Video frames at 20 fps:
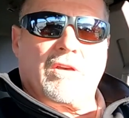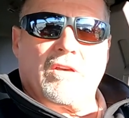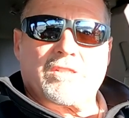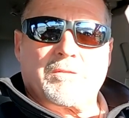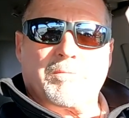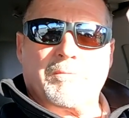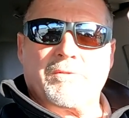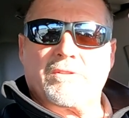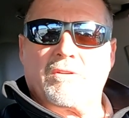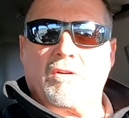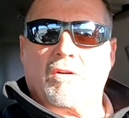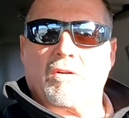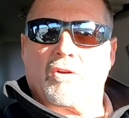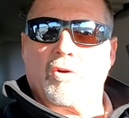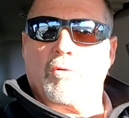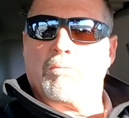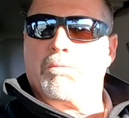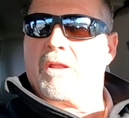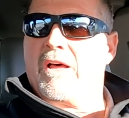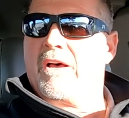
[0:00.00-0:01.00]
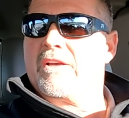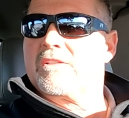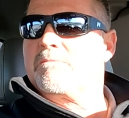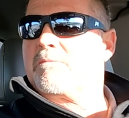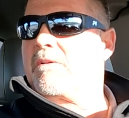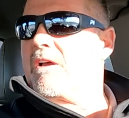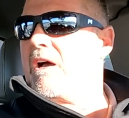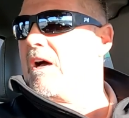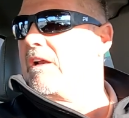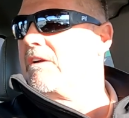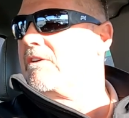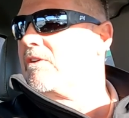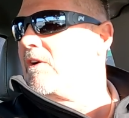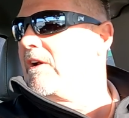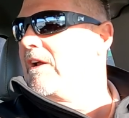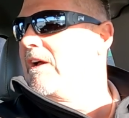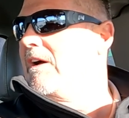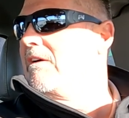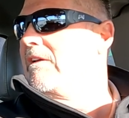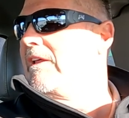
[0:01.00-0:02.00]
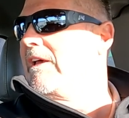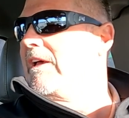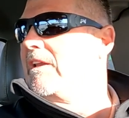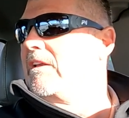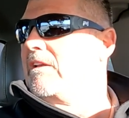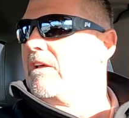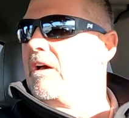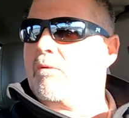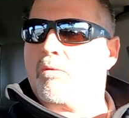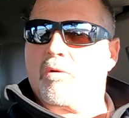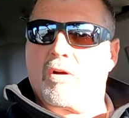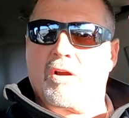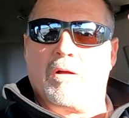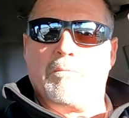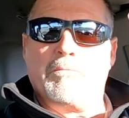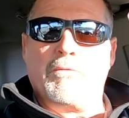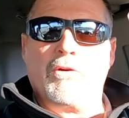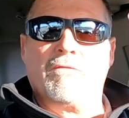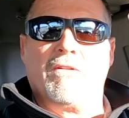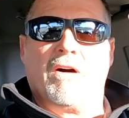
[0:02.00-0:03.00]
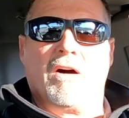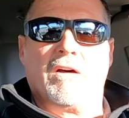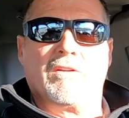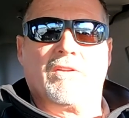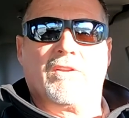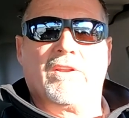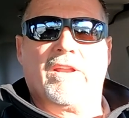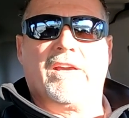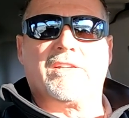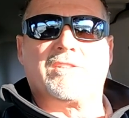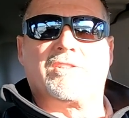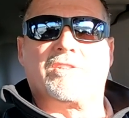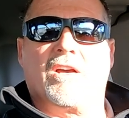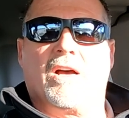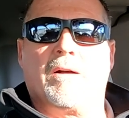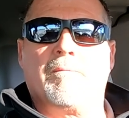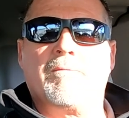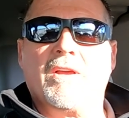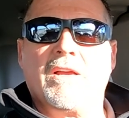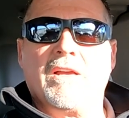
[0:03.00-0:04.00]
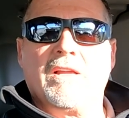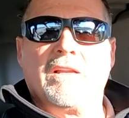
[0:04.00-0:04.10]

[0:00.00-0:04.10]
Customer's going to go plow some cotton ground, and we're going to move on to the next job.